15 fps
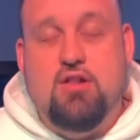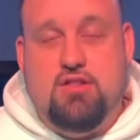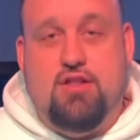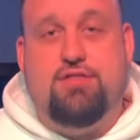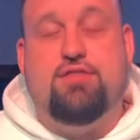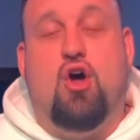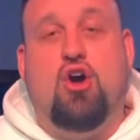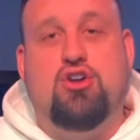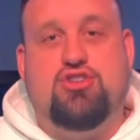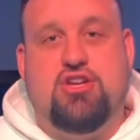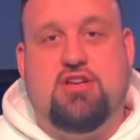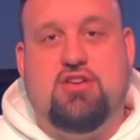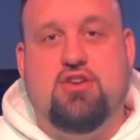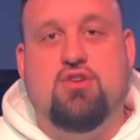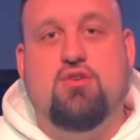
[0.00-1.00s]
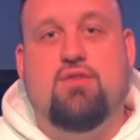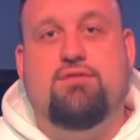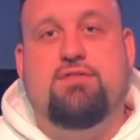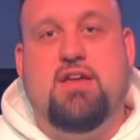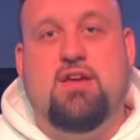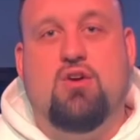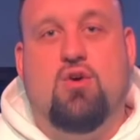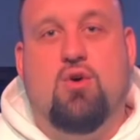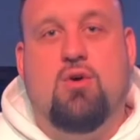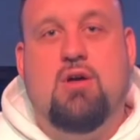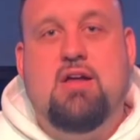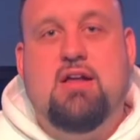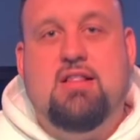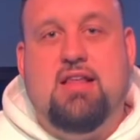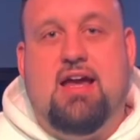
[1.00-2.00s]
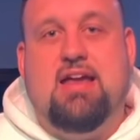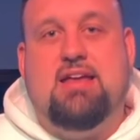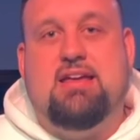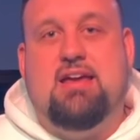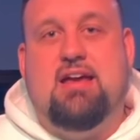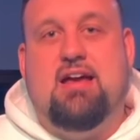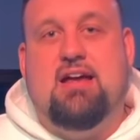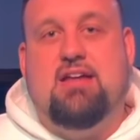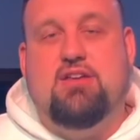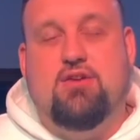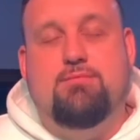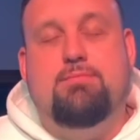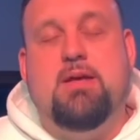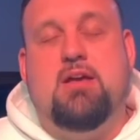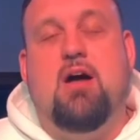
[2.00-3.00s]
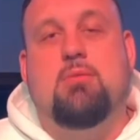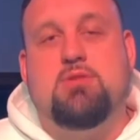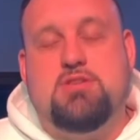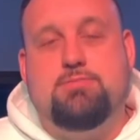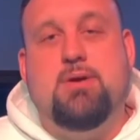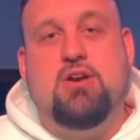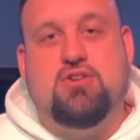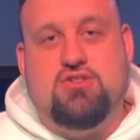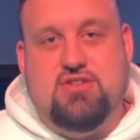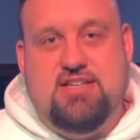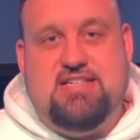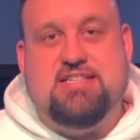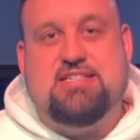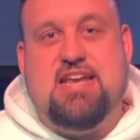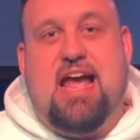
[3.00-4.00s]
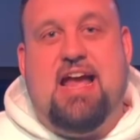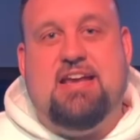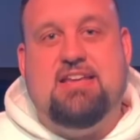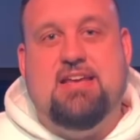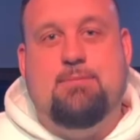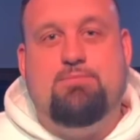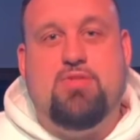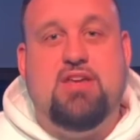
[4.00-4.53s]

lethargic. You feel like uh, you've become spiritually stagnant.